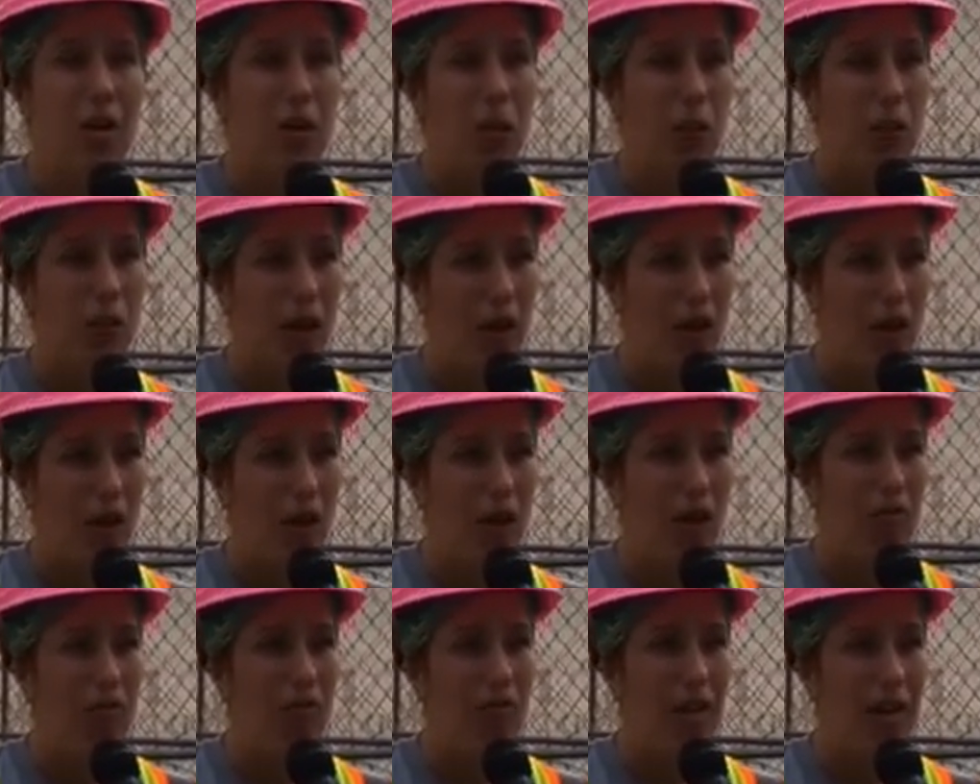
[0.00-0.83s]
We are
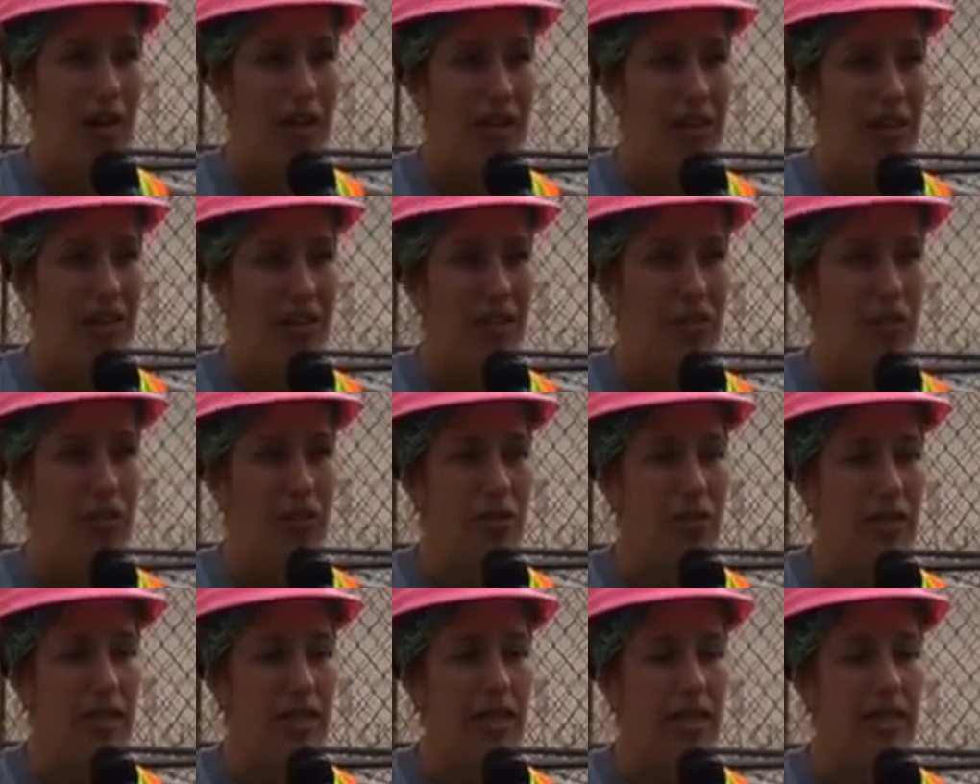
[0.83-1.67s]
finding those
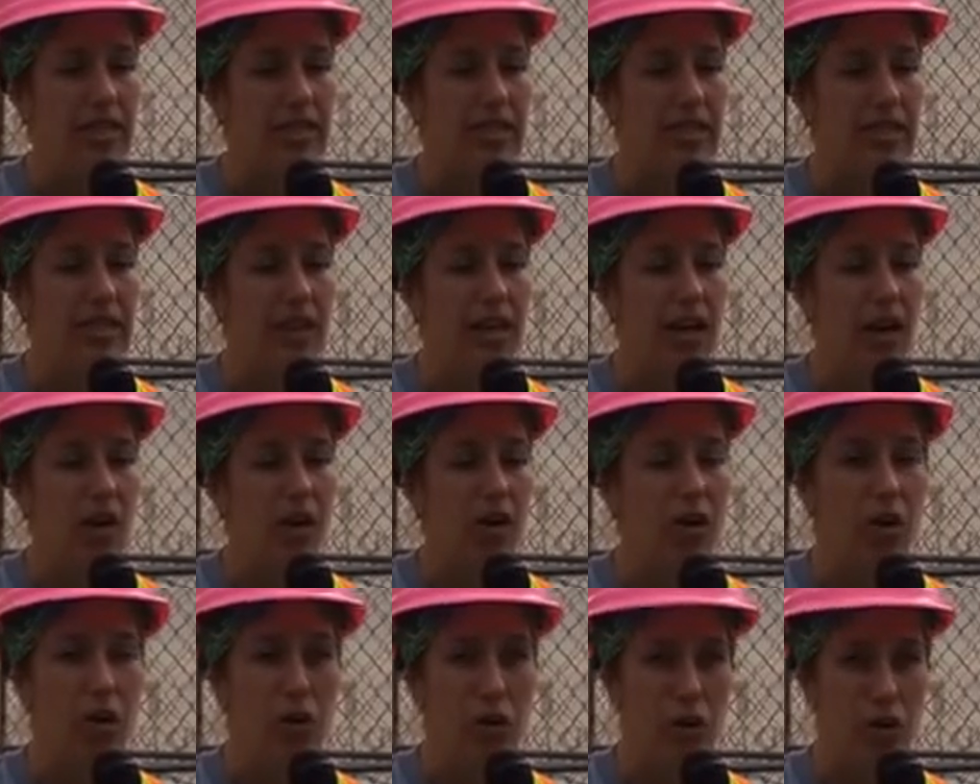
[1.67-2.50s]
things. They are
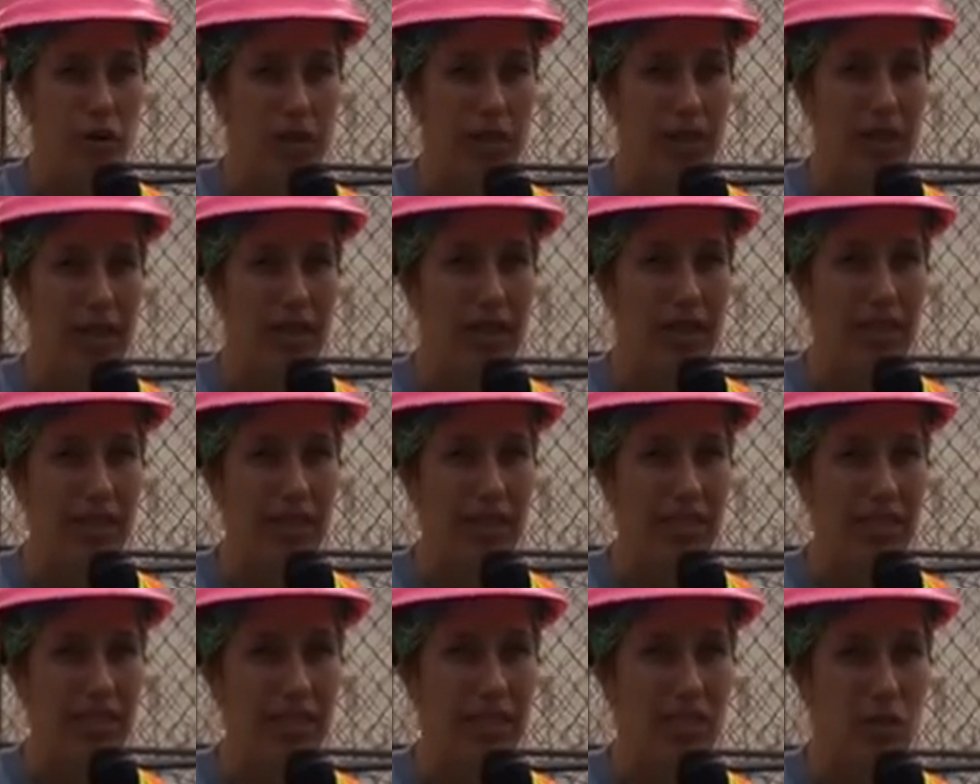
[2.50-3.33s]
early
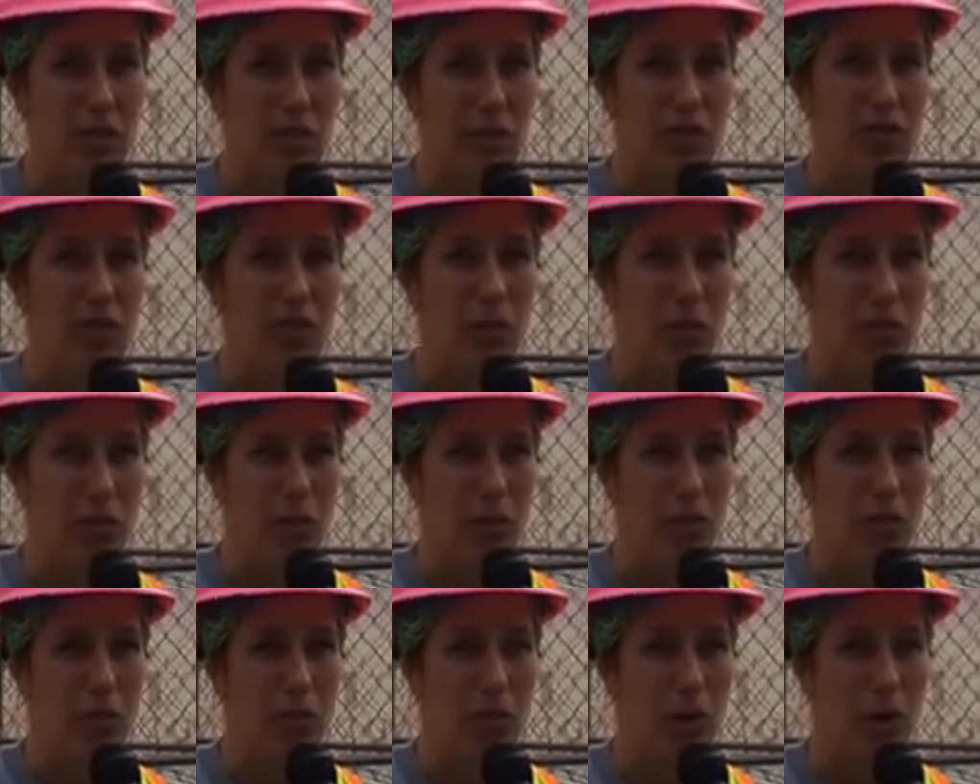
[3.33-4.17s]
19th century for the
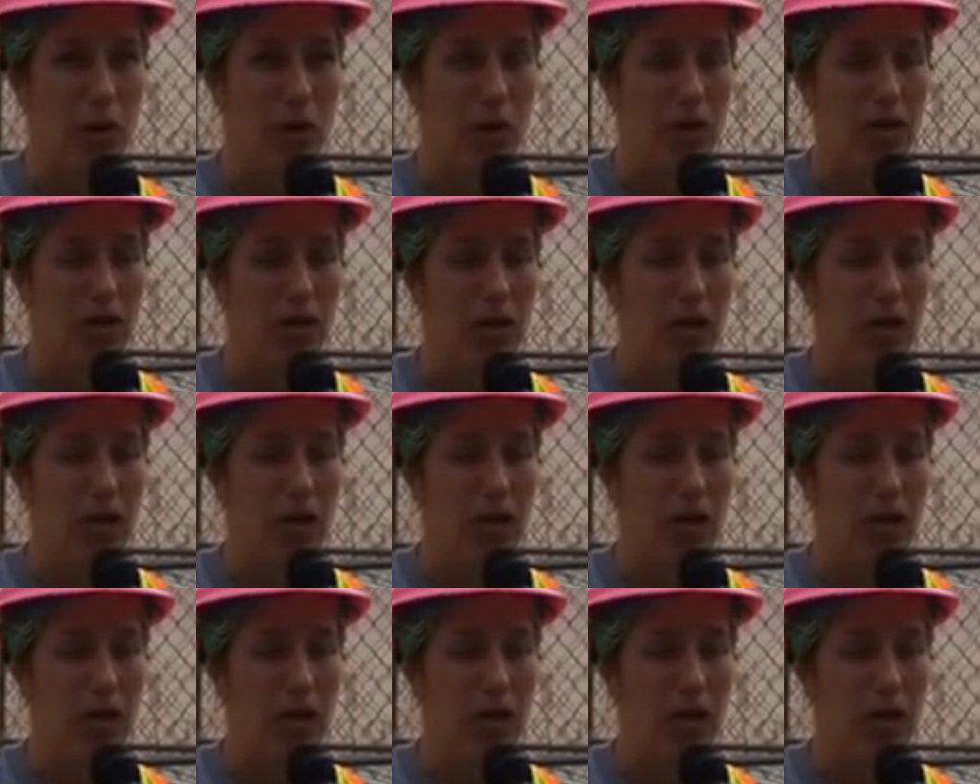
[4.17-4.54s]
most part.